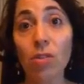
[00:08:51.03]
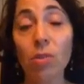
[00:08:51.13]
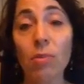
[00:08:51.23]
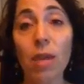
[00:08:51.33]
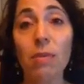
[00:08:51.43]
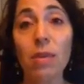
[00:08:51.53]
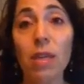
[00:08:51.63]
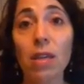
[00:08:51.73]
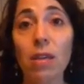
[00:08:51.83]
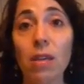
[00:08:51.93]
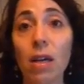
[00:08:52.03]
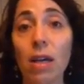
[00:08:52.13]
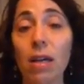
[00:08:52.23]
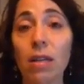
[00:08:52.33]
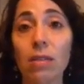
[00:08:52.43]
So maybe
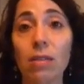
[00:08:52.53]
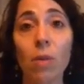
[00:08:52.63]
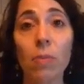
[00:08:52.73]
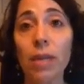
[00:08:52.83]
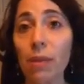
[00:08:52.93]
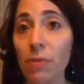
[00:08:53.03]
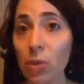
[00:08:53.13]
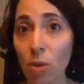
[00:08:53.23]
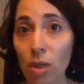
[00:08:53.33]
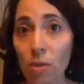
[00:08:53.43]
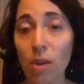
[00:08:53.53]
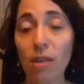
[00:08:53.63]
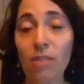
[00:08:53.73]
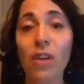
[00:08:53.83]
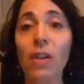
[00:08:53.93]
opening up the door to
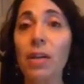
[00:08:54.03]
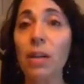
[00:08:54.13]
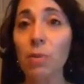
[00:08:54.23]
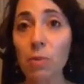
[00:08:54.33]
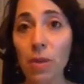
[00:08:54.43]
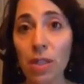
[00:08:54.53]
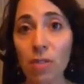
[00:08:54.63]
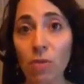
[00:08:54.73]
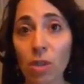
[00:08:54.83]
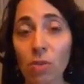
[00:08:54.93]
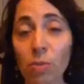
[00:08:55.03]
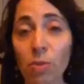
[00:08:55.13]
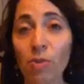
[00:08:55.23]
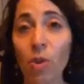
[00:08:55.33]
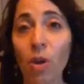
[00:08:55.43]
one, following up with one that you've worked
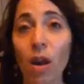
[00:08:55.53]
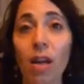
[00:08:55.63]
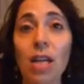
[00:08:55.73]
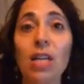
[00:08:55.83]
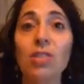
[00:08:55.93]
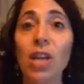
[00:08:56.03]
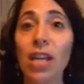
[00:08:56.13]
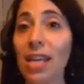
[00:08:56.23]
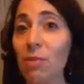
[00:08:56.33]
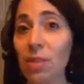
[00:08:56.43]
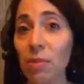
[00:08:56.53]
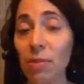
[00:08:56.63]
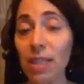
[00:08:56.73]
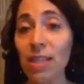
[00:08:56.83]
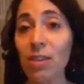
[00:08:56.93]
with before, checking in with
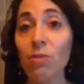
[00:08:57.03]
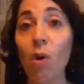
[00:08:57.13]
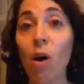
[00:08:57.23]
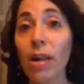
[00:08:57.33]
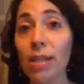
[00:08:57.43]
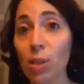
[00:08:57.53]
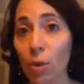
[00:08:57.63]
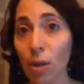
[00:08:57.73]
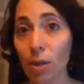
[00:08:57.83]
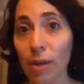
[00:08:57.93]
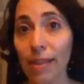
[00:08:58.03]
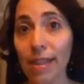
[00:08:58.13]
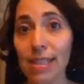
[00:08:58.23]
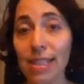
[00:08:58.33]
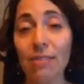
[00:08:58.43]
somebody that you've wanted to work with
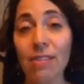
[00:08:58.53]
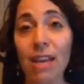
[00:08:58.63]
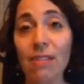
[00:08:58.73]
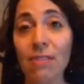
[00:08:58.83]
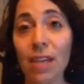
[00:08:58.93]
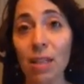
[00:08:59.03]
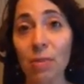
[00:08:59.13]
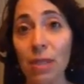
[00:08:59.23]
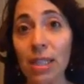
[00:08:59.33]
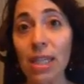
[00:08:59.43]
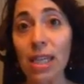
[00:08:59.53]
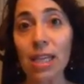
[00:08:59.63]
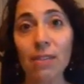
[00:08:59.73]
and see if they have availability